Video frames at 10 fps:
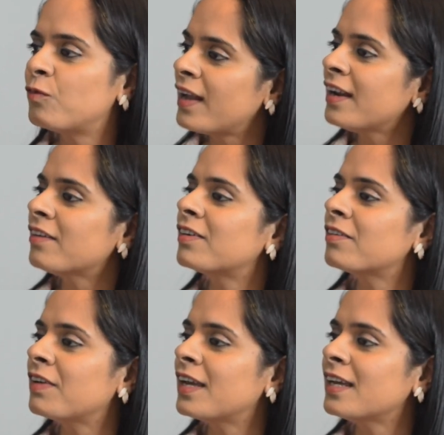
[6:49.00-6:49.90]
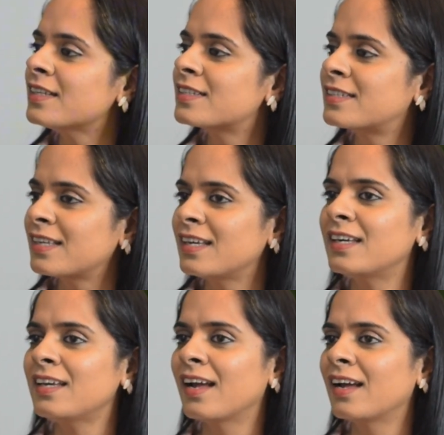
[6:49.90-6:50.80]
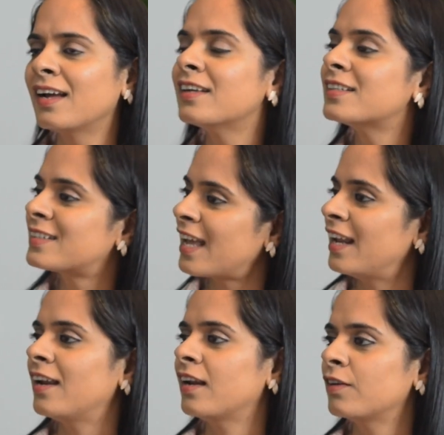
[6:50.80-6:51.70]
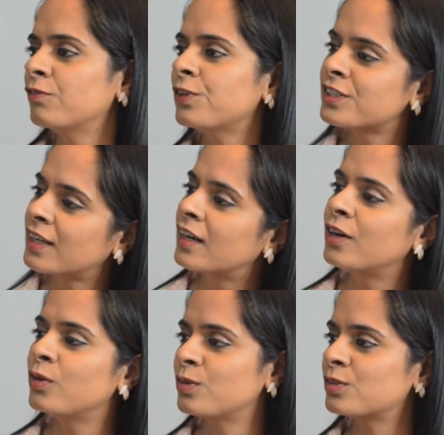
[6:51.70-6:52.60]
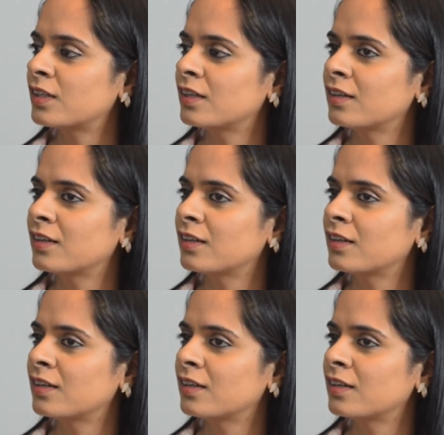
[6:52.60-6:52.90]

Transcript: Whenever we see sale, which color do you see?